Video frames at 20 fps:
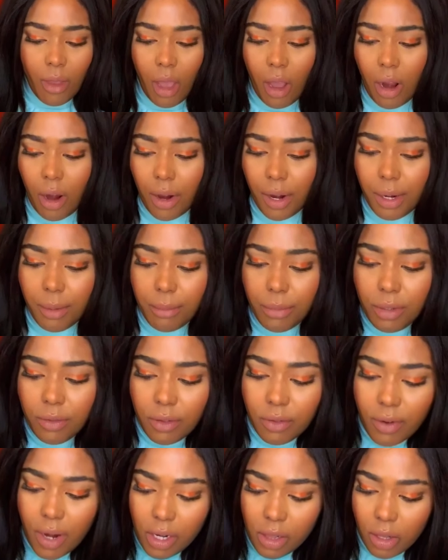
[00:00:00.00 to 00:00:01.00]
All right,
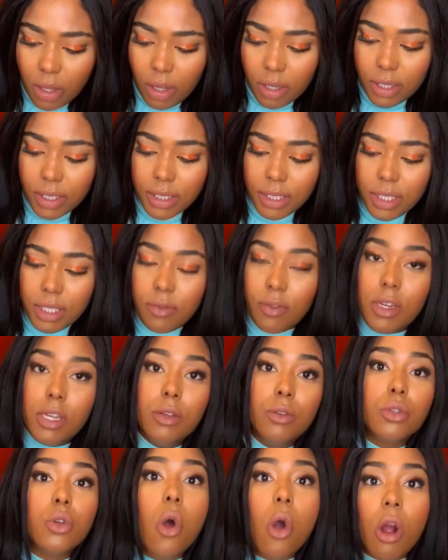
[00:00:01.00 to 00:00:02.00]
moving right along because this
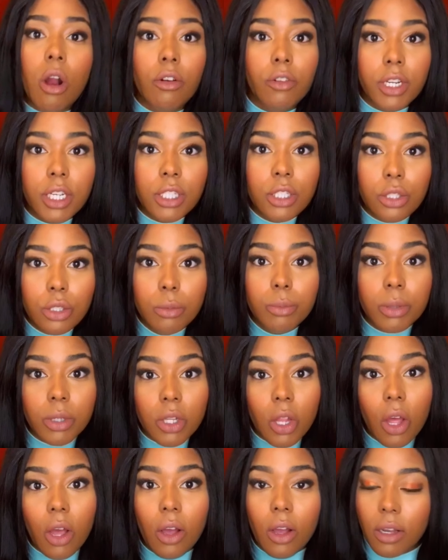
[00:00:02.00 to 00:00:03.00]
video is already super
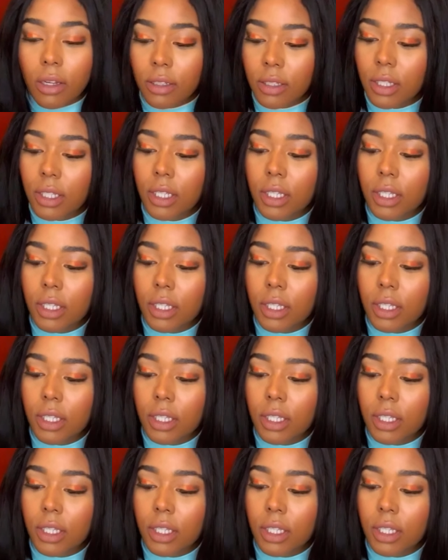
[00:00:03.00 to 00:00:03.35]
long.